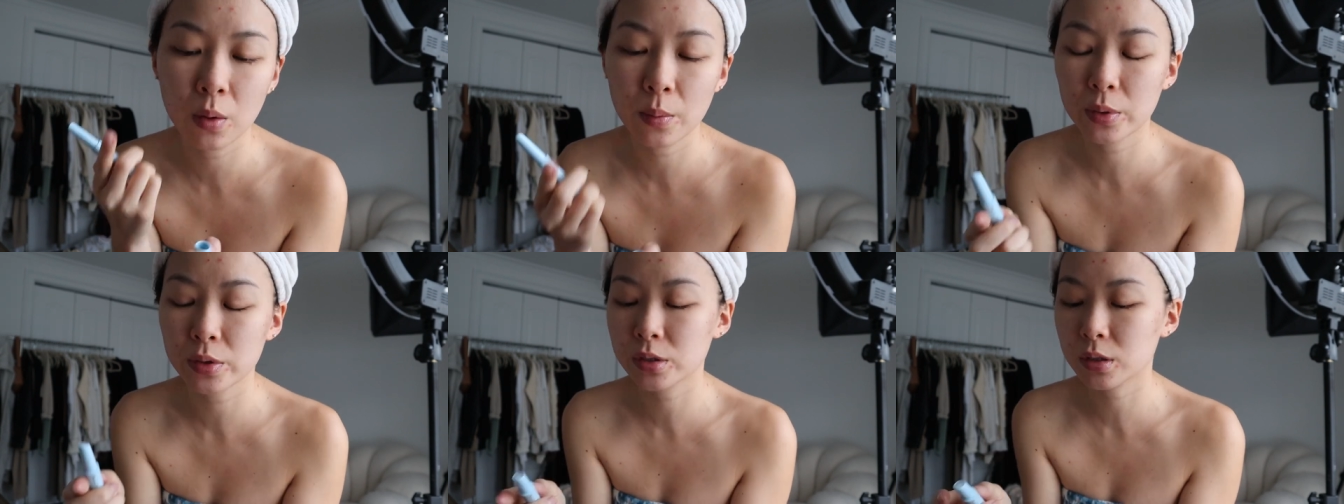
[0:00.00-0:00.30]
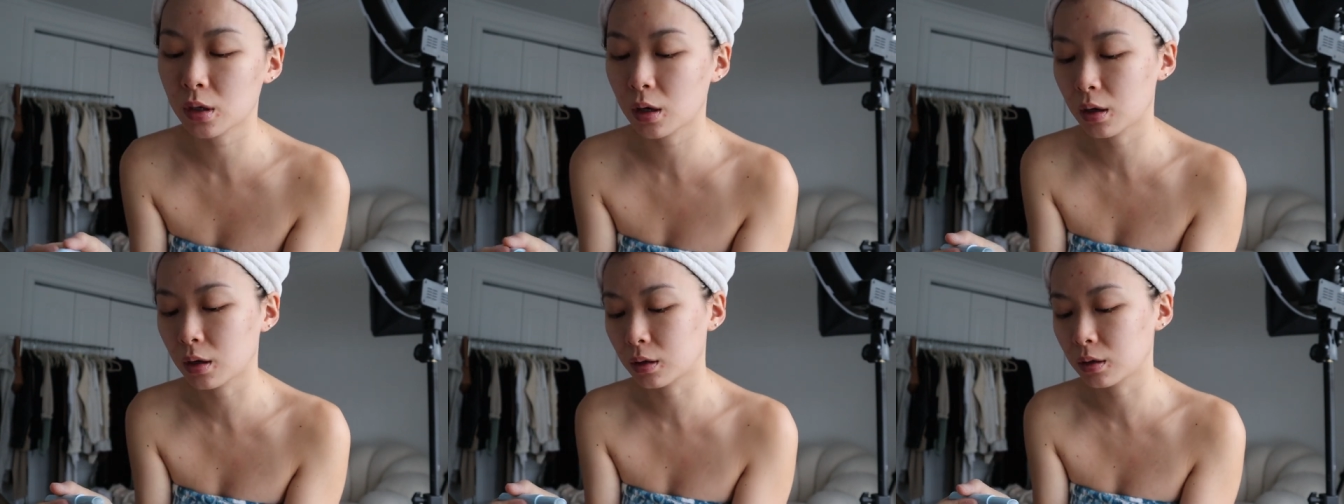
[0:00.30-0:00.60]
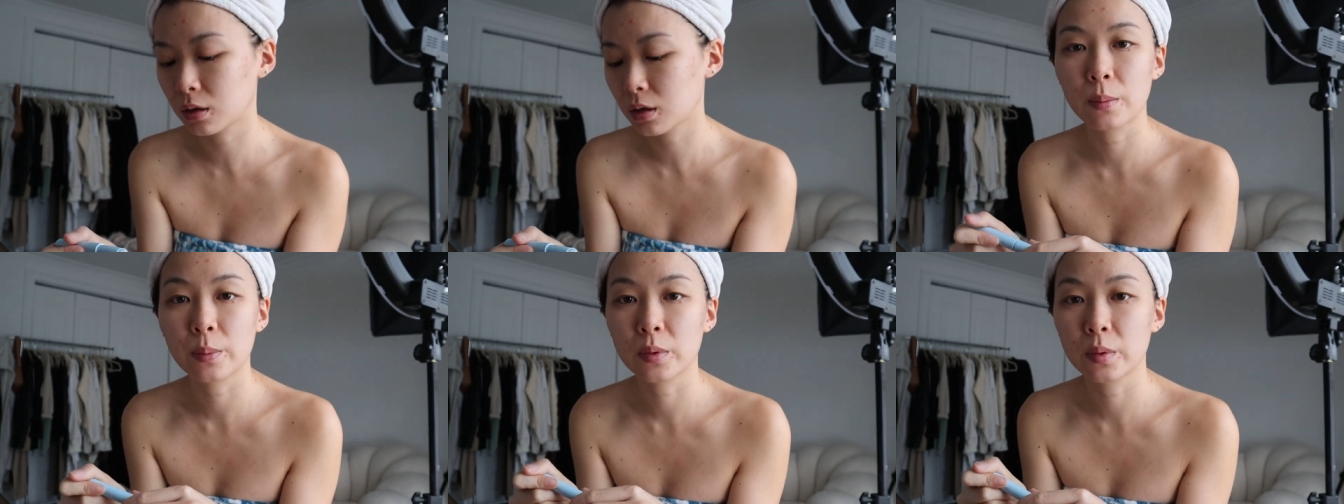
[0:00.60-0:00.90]
Almost
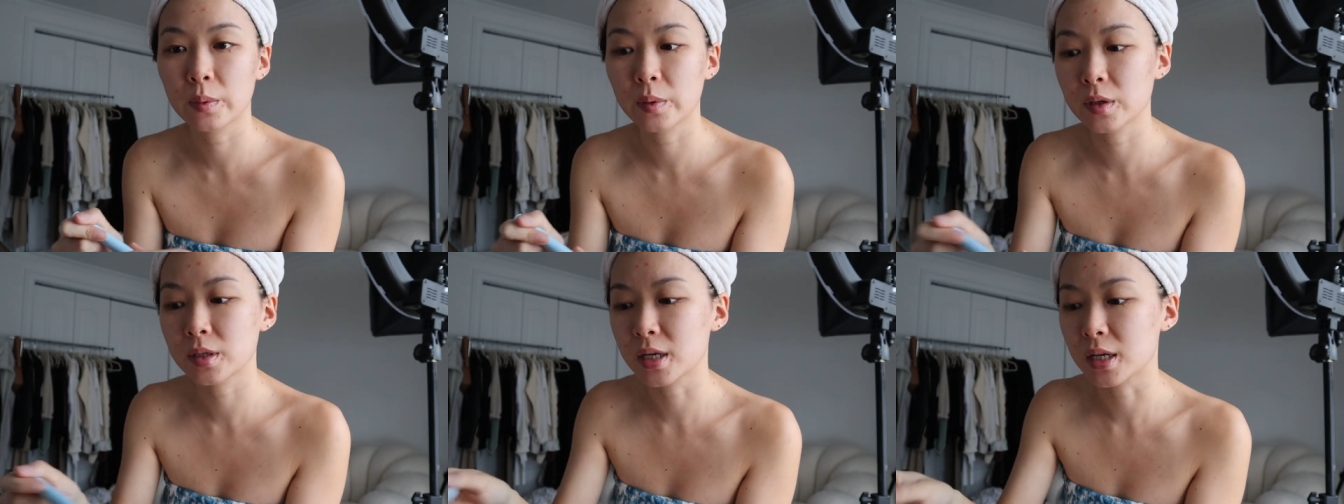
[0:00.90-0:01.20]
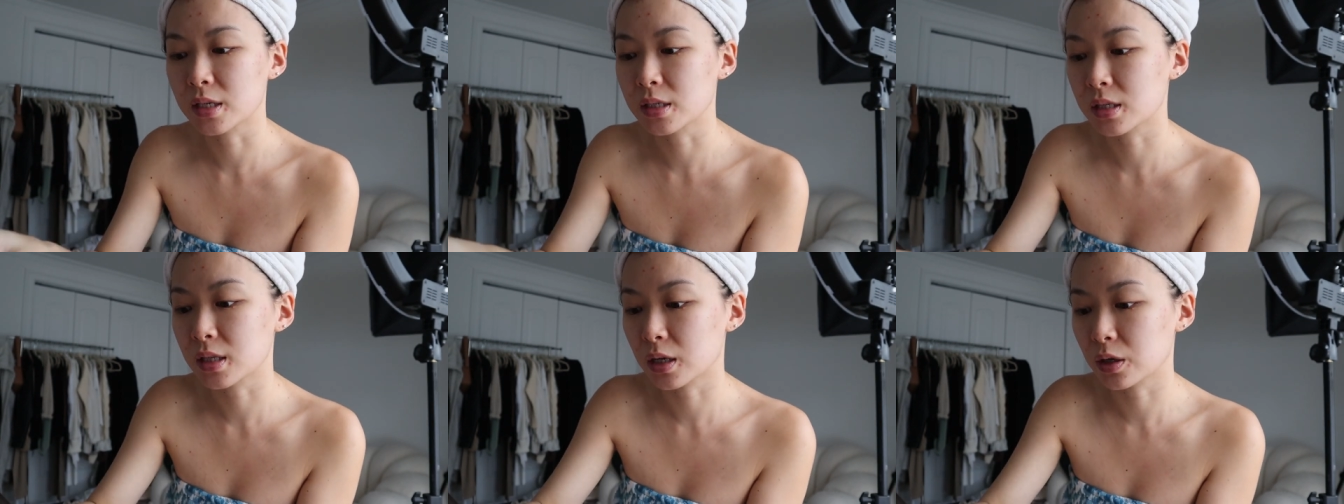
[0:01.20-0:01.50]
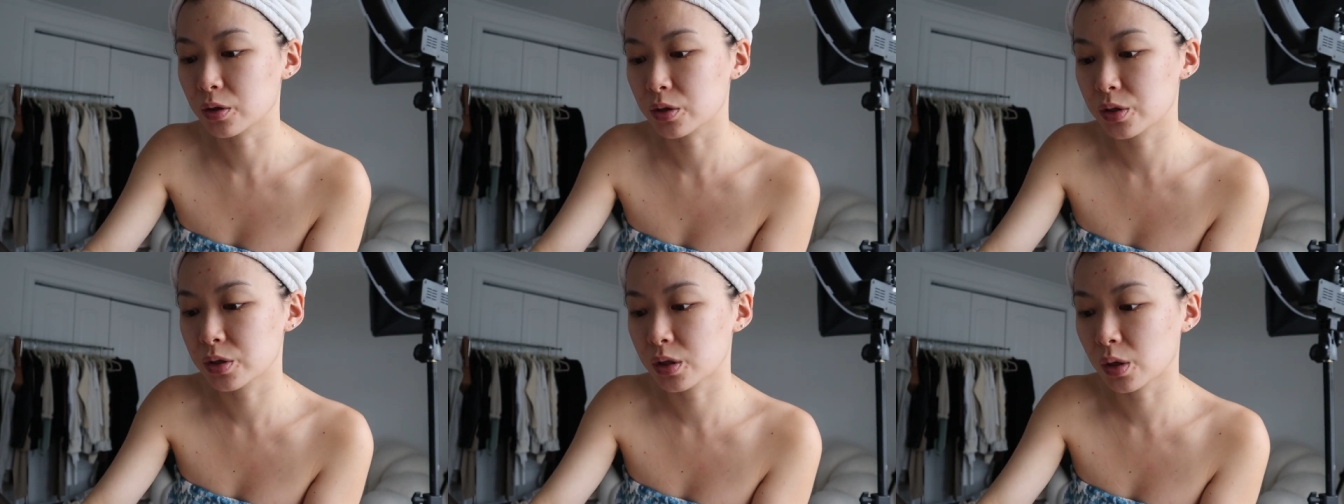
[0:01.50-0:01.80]
gone, couple more days.
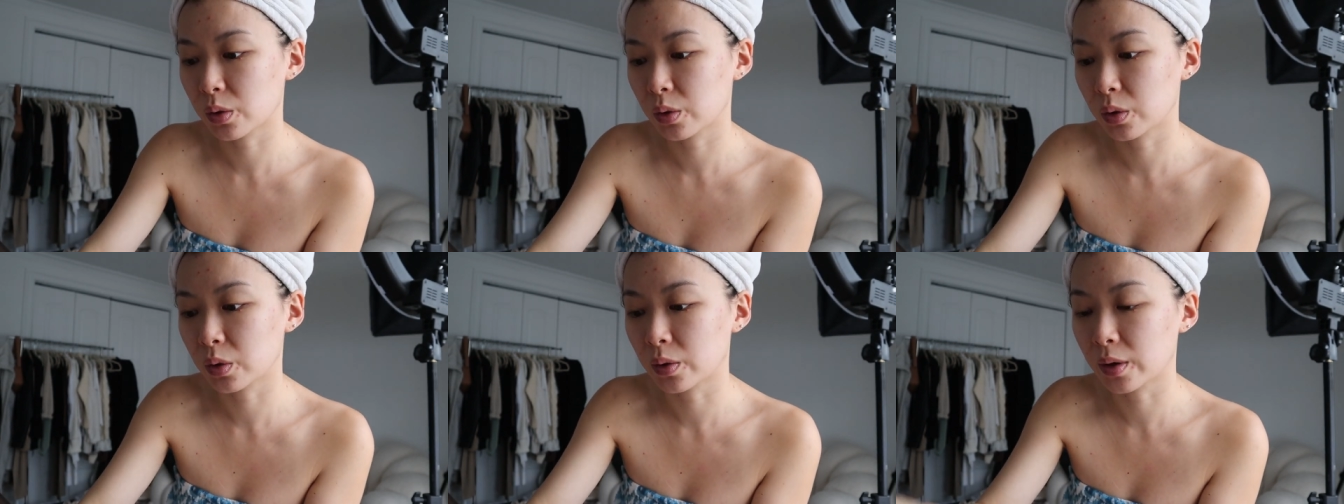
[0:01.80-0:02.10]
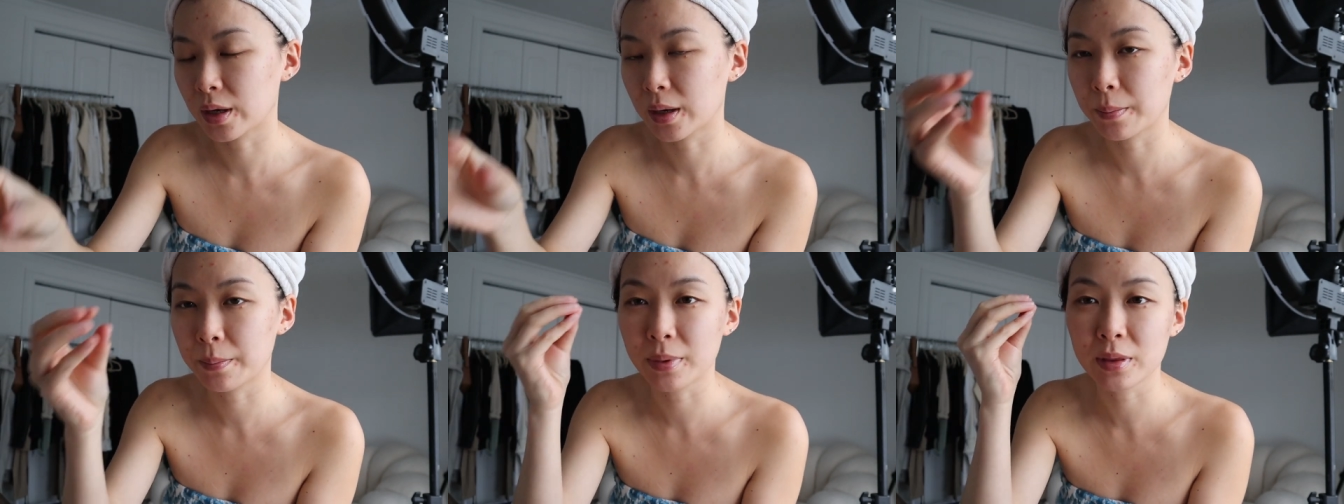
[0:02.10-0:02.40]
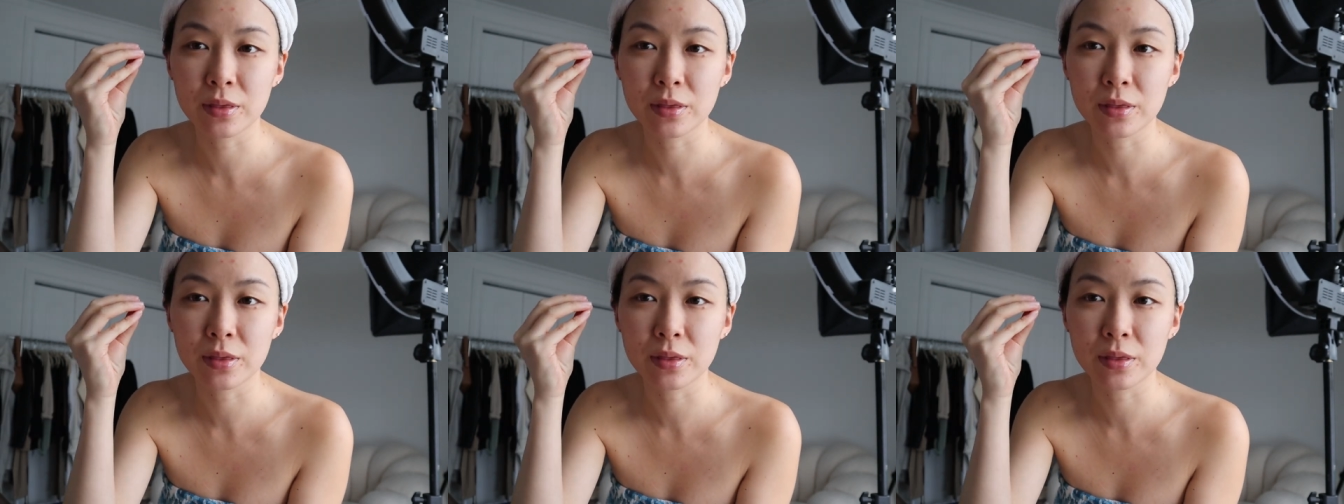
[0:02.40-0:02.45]
They are so annoying,